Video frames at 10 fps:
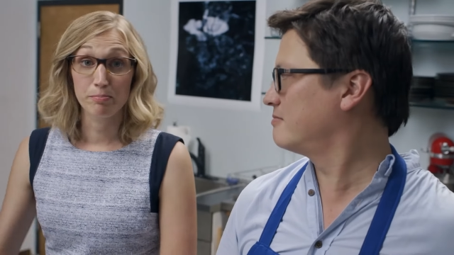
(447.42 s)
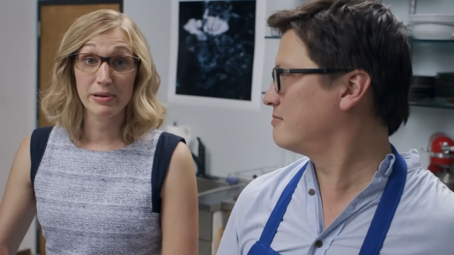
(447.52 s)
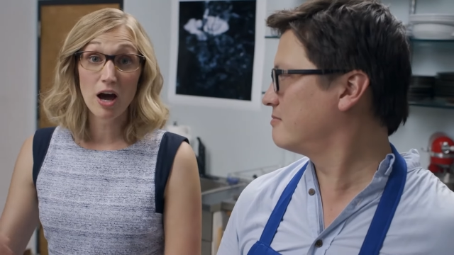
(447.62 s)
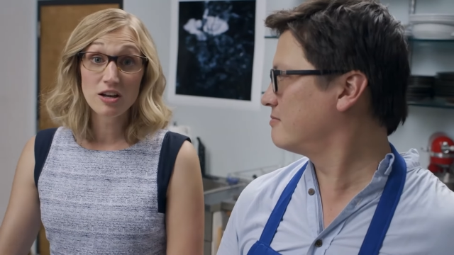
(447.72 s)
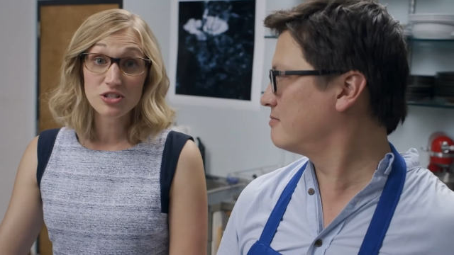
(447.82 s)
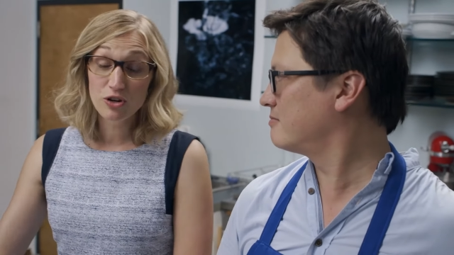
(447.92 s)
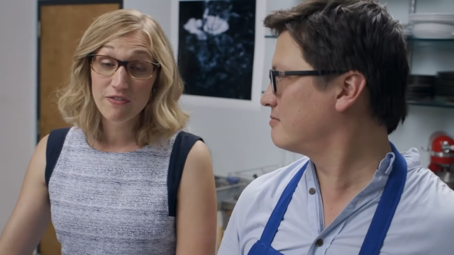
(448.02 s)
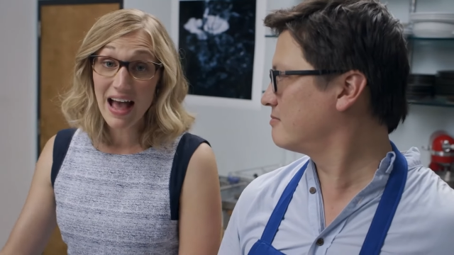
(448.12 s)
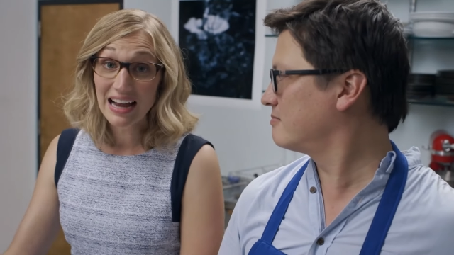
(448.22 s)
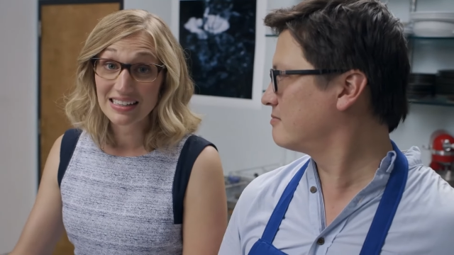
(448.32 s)
Speaker 1: Beyond
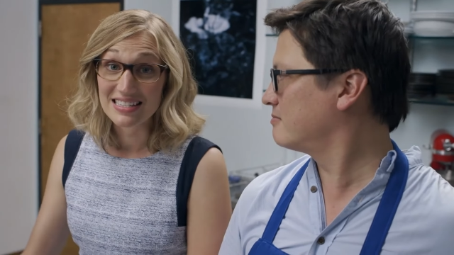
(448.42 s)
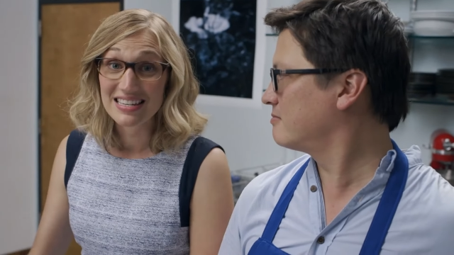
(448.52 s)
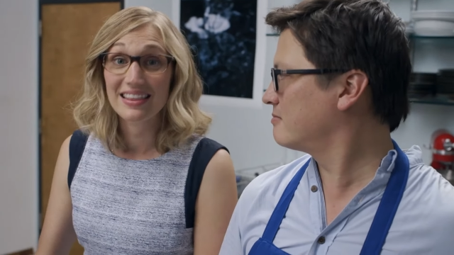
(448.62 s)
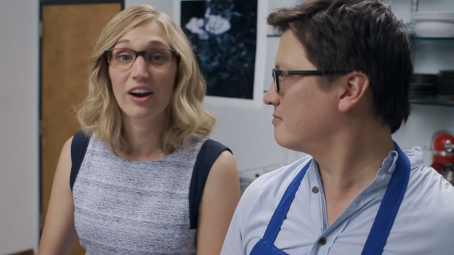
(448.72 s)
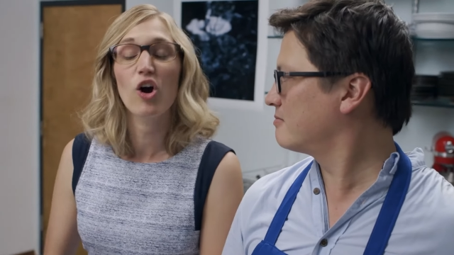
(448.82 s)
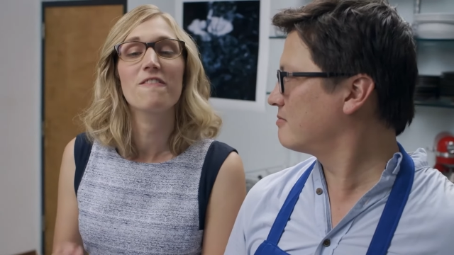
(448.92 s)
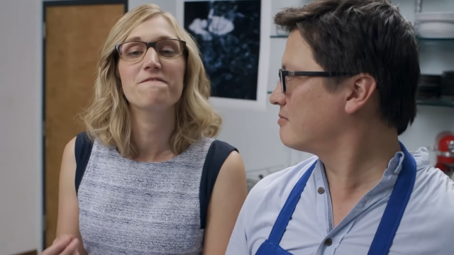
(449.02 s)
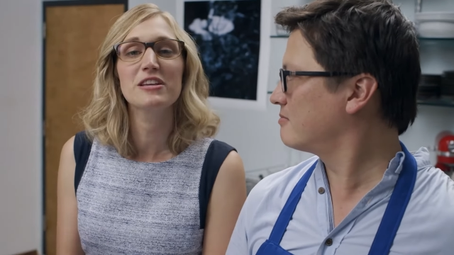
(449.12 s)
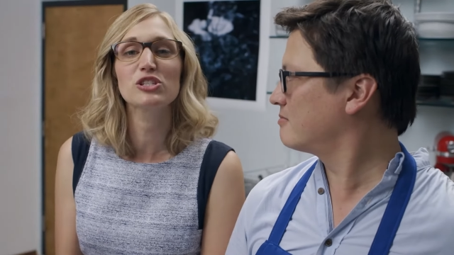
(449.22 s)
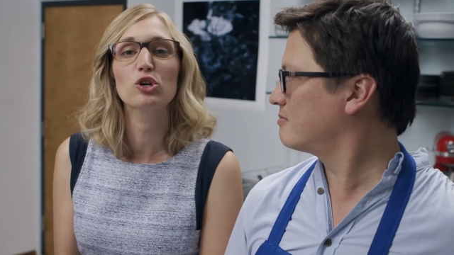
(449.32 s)
surfactants, there are
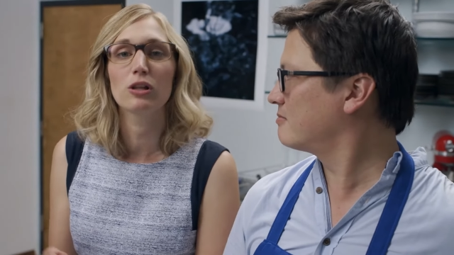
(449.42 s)
physical